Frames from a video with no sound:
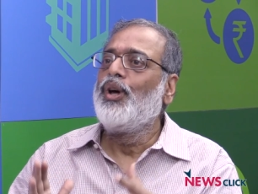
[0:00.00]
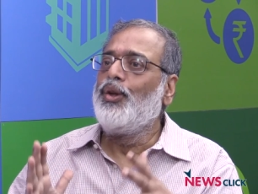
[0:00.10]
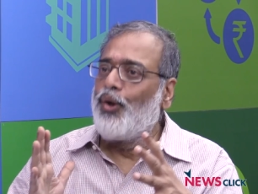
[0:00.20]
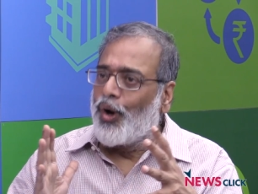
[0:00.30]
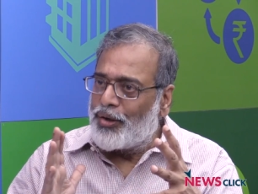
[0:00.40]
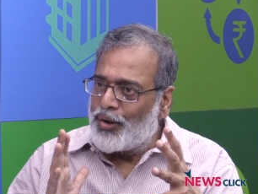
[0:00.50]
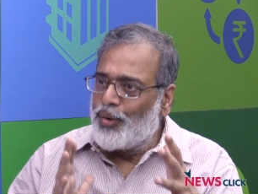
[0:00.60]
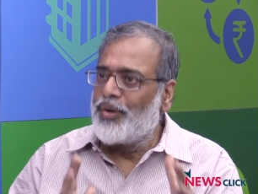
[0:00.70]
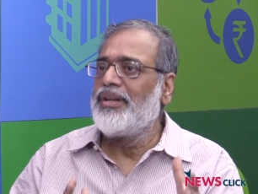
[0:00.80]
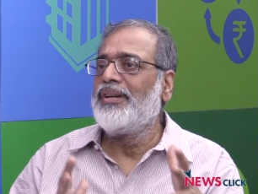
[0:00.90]
North
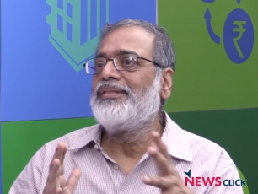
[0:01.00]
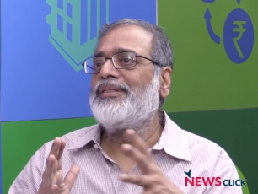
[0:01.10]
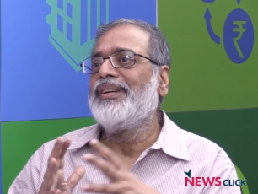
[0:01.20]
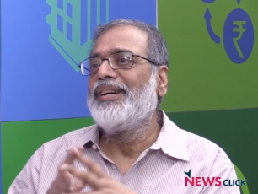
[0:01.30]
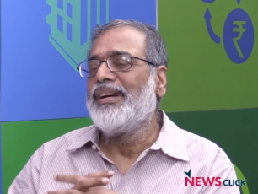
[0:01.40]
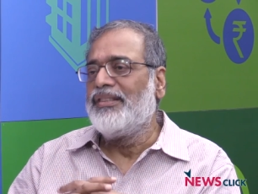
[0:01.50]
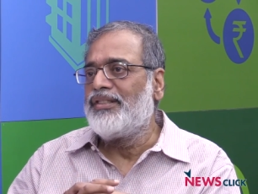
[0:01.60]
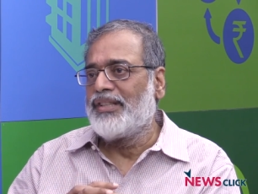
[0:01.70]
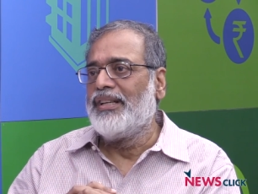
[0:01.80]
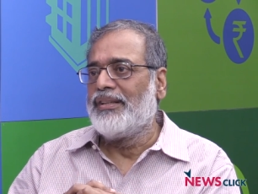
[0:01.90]
Korea's
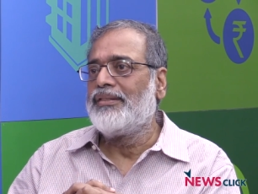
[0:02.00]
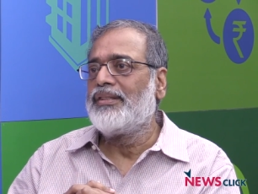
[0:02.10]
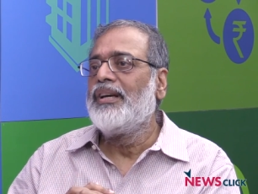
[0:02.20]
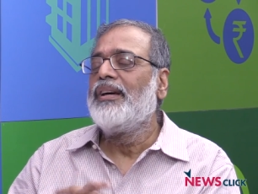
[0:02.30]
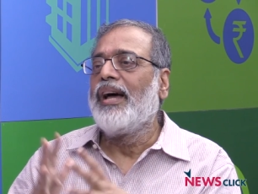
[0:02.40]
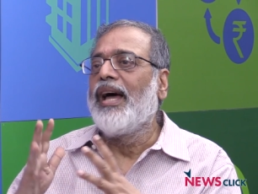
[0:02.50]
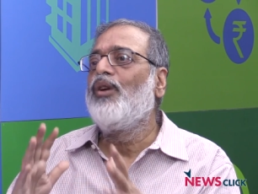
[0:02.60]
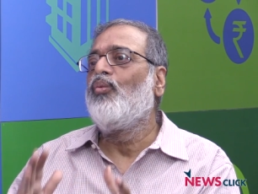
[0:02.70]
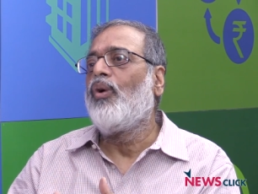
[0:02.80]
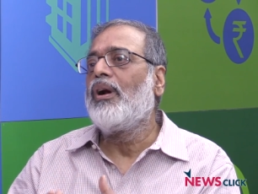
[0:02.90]
concerns
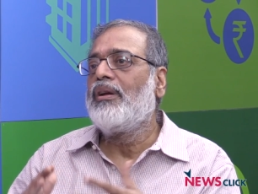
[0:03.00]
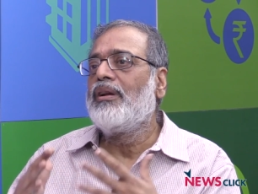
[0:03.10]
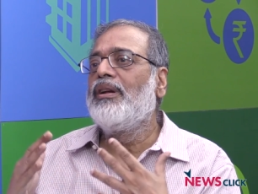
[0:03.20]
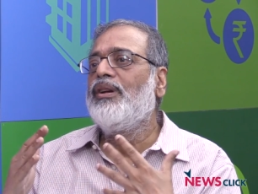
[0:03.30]
and what